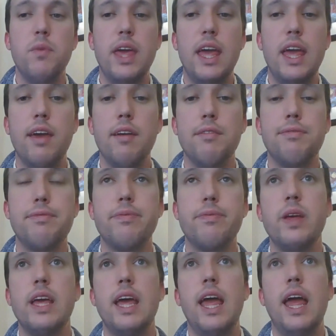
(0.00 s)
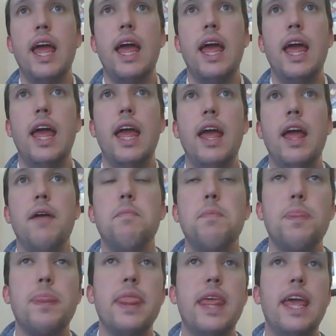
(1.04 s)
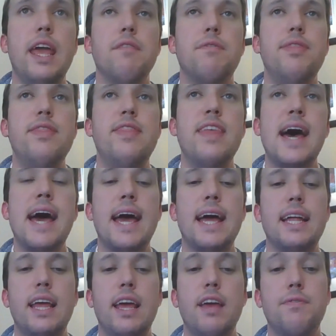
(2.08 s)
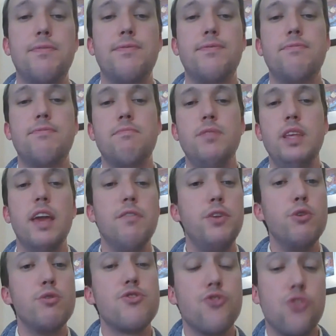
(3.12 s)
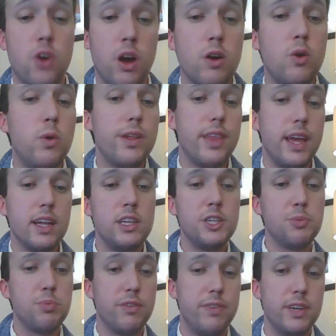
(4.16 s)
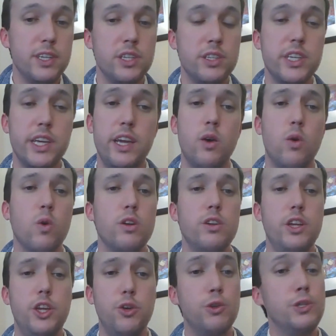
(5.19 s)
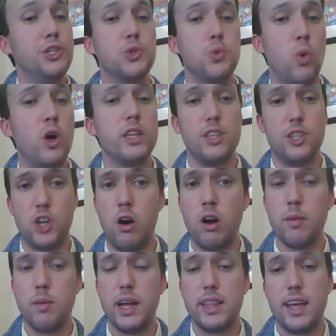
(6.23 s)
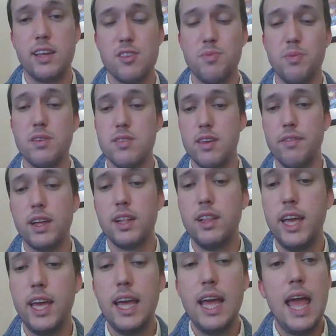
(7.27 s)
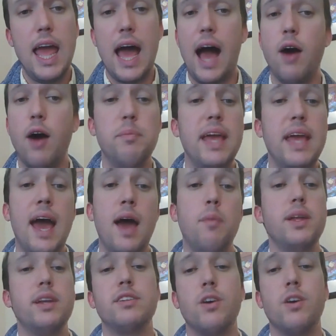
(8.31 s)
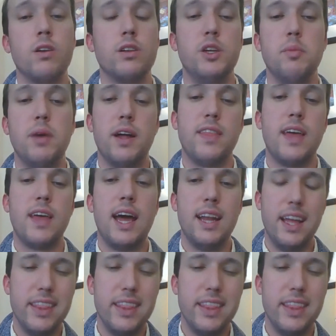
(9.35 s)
If if that if you struggle with English proficiency or you just want to talk about that specifically, I would be happy to talk to you about that.